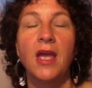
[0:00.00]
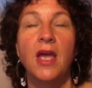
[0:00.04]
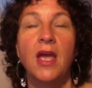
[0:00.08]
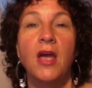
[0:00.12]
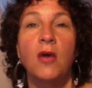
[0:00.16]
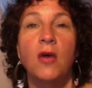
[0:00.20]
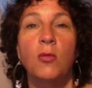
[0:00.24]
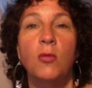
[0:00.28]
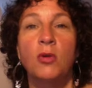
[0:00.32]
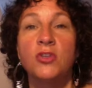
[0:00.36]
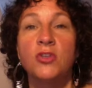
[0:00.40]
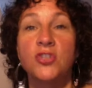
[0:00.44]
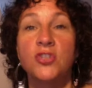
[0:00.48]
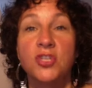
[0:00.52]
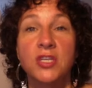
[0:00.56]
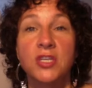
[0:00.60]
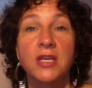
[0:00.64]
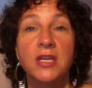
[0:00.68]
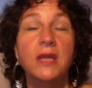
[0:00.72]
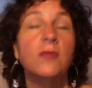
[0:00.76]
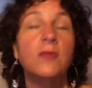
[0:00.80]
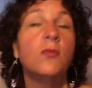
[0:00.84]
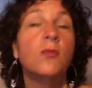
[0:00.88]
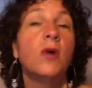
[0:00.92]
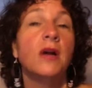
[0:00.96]
Well,
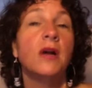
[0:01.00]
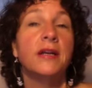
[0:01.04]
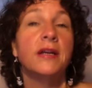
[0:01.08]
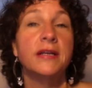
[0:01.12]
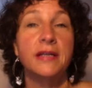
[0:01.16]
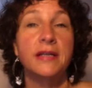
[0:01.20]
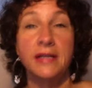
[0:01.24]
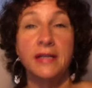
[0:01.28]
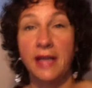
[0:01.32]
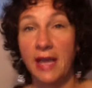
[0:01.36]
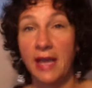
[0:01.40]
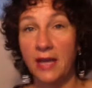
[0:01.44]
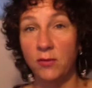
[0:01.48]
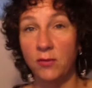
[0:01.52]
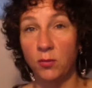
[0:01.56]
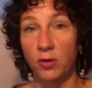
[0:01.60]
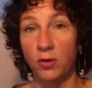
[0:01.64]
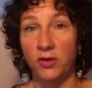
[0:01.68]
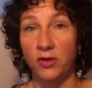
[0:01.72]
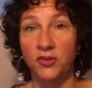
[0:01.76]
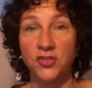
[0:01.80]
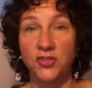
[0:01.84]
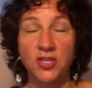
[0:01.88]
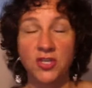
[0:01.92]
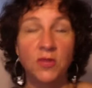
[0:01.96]
she wanted an
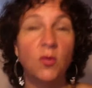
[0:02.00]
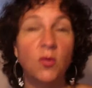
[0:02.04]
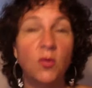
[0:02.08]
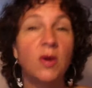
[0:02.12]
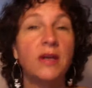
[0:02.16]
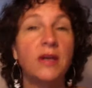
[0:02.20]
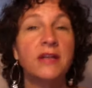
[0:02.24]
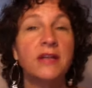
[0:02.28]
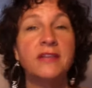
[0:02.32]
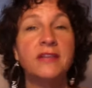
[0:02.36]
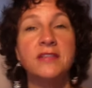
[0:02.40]
Edward. She wanted